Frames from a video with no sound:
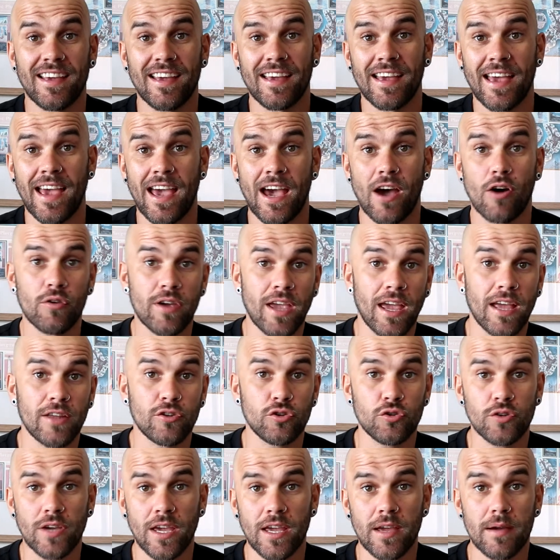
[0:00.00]
How
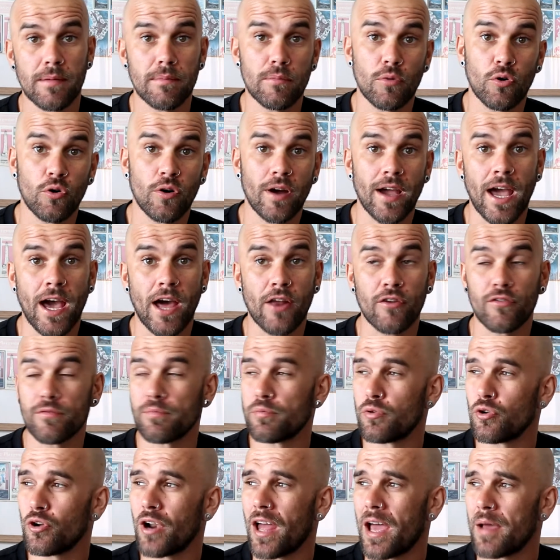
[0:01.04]
can you get more out of
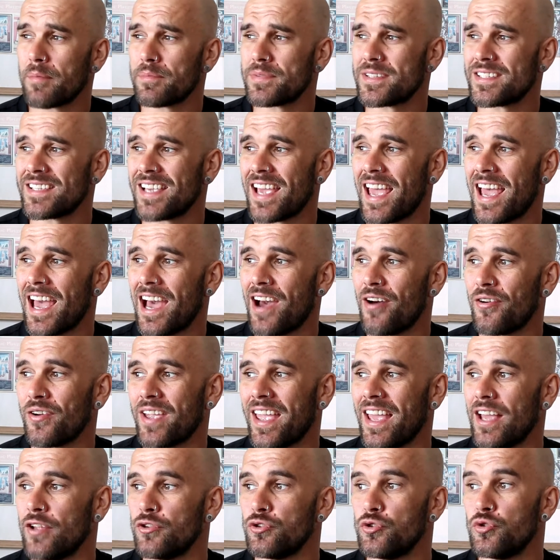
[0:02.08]
pull-ups? How
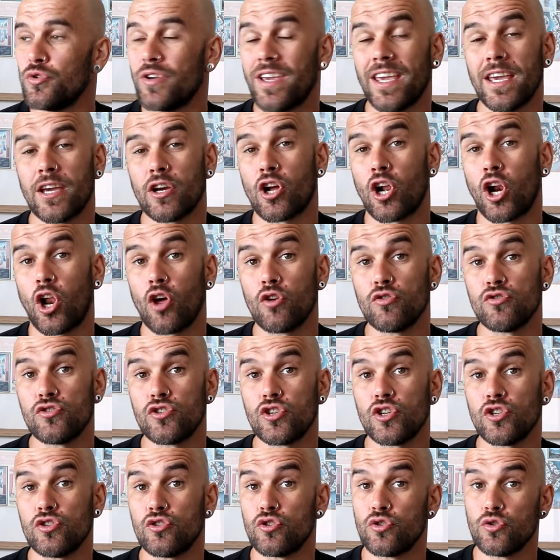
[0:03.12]
can you get
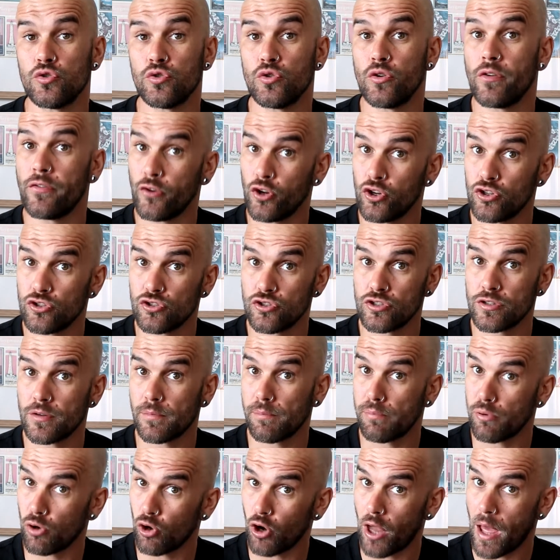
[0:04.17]
closer to your first
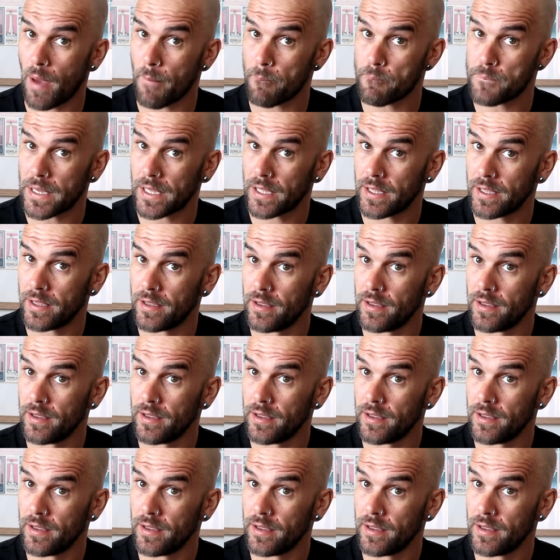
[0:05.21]
pull-up?